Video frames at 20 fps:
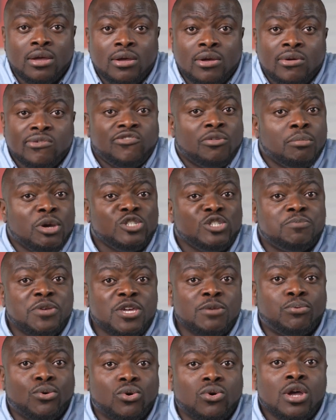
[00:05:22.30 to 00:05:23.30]
For most
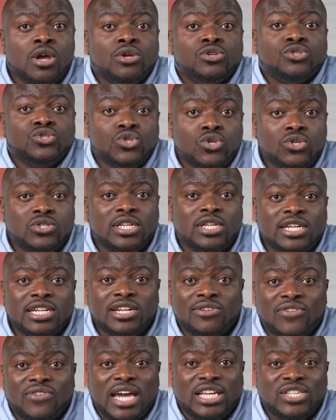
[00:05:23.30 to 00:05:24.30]
people using a
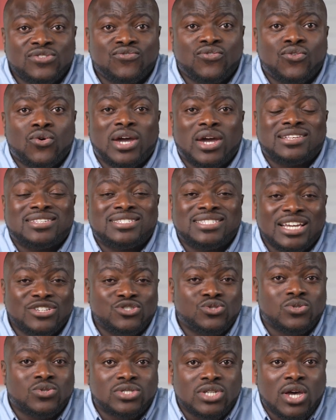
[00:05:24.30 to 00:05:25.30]
device for
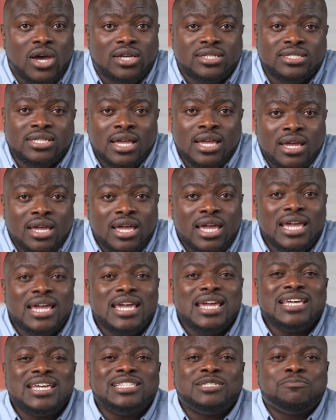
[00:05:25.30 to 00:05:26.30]
essential tasks, it
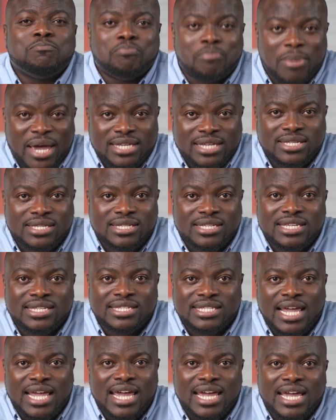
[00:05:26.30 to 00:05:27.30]
is best to
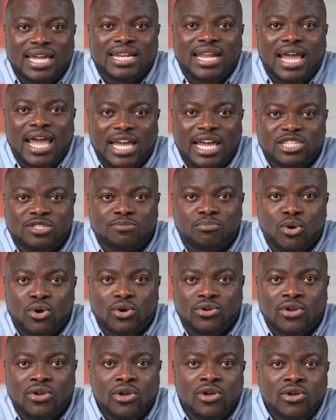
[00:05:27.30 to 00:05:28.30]
stay in S
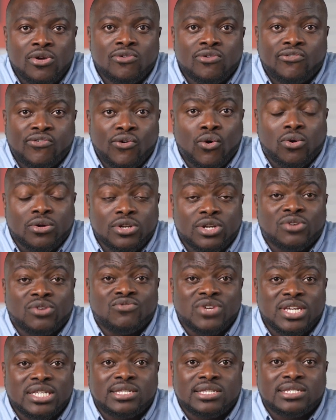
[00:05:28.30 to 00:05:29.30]
mode for the
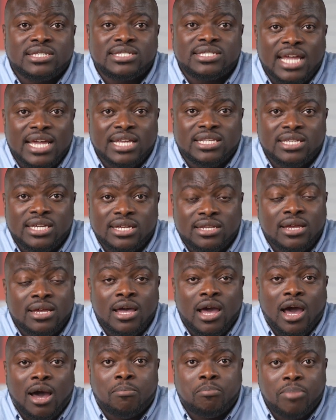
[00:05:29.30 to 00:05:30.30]
reasons stated
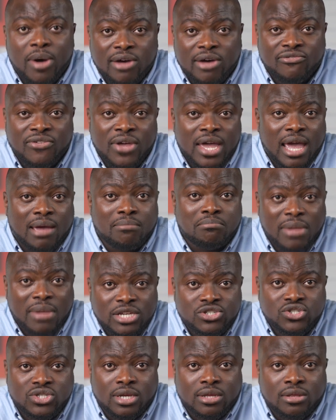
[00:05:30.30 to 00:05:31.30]
above and
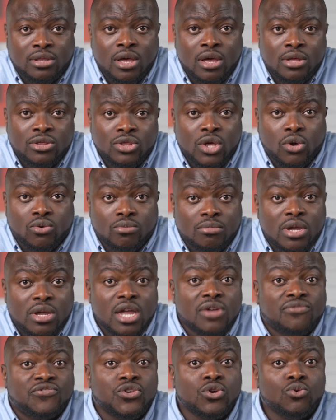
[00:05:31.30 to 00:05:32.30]
mentioned. Though,
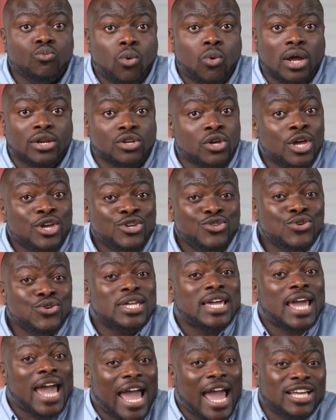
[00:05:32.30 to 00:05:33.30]
if you want, you
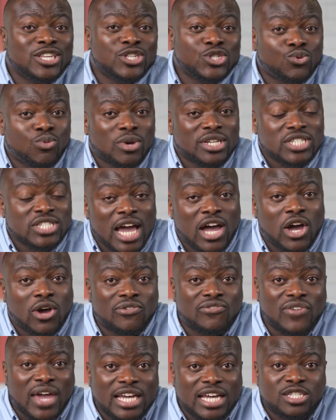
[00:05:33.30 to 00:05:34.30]
can switch out of
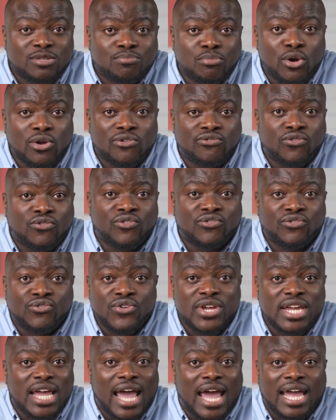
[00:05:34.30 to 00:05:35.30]
S mode for
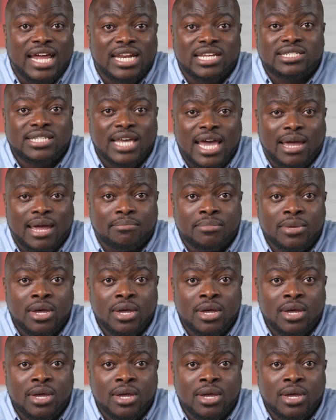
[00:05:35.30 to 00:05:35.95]
free at any time.